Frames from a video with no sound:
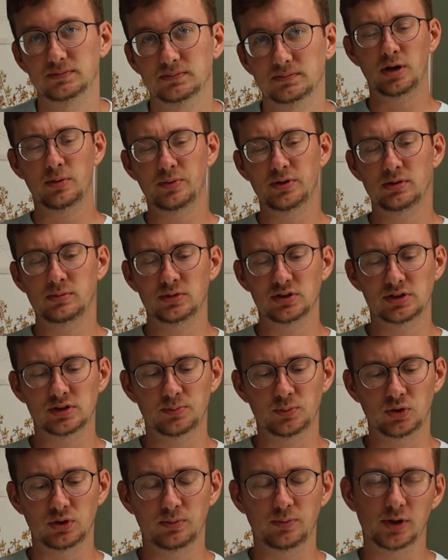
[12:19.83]
Probably the most
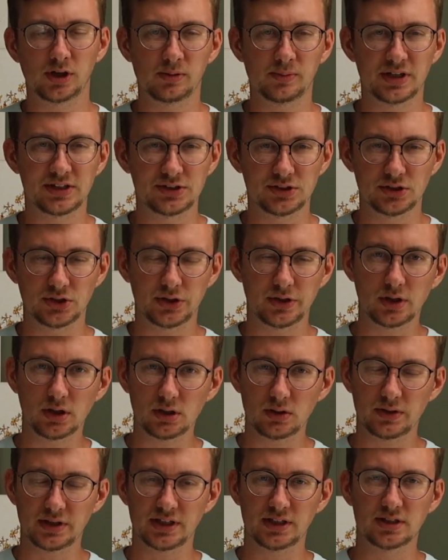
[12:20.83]
important part of my
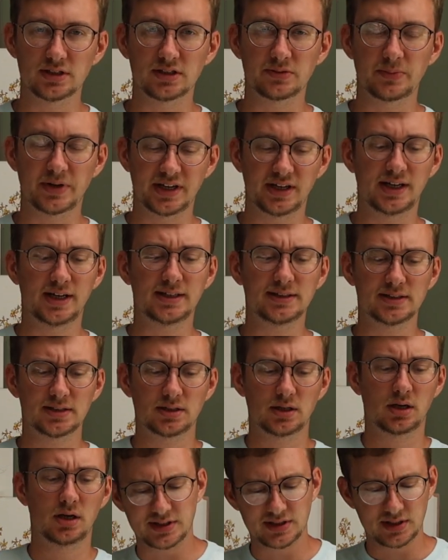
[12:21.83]
studio is my
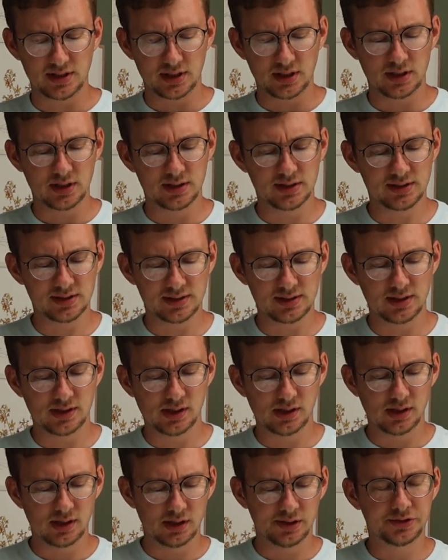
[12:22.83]
desk. This is
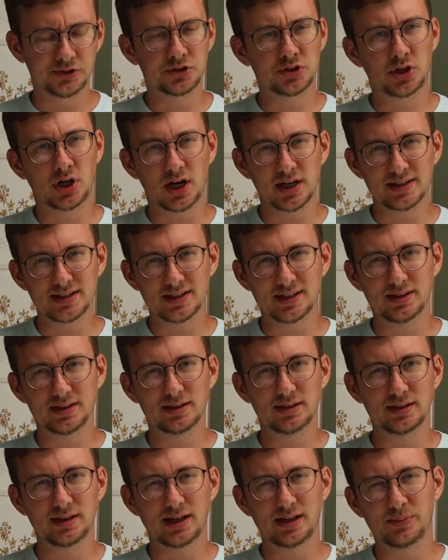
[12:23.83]
the
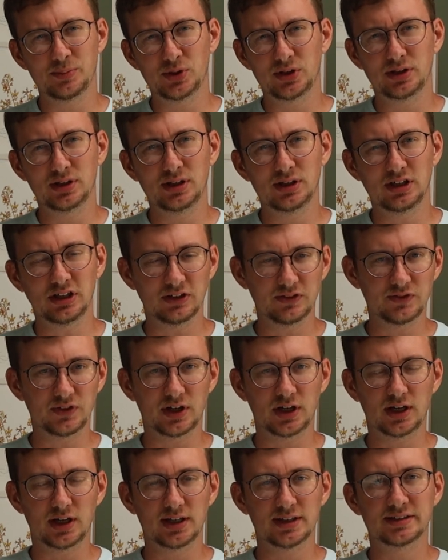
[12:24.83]
Trotten, I believe,
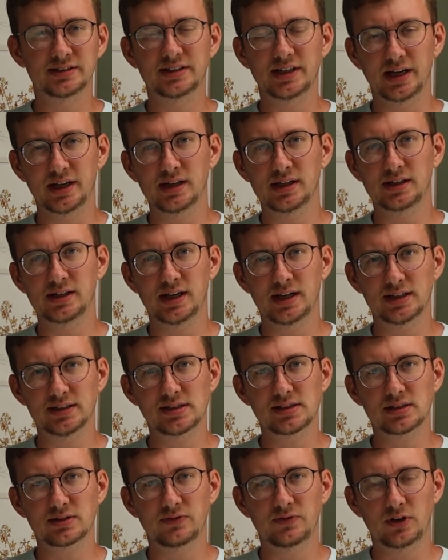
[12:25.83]
standing
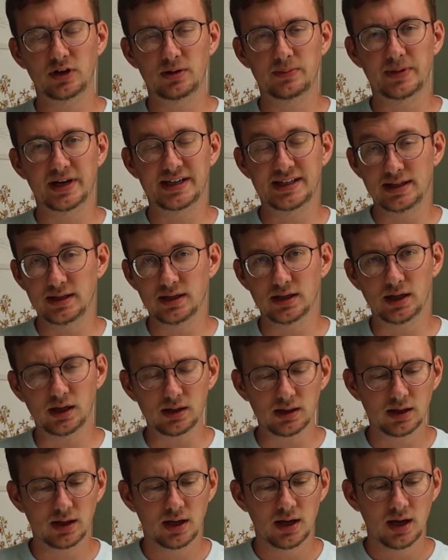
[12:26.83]
desk from
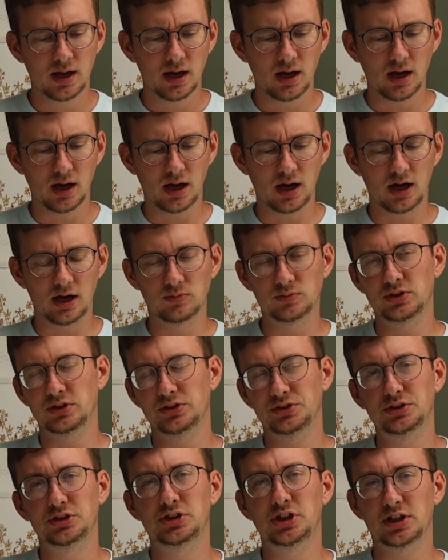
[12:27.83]
IKEA. So
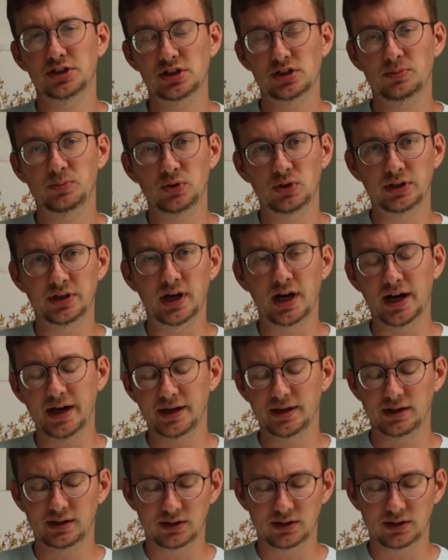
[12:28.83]
it's adjustable in height.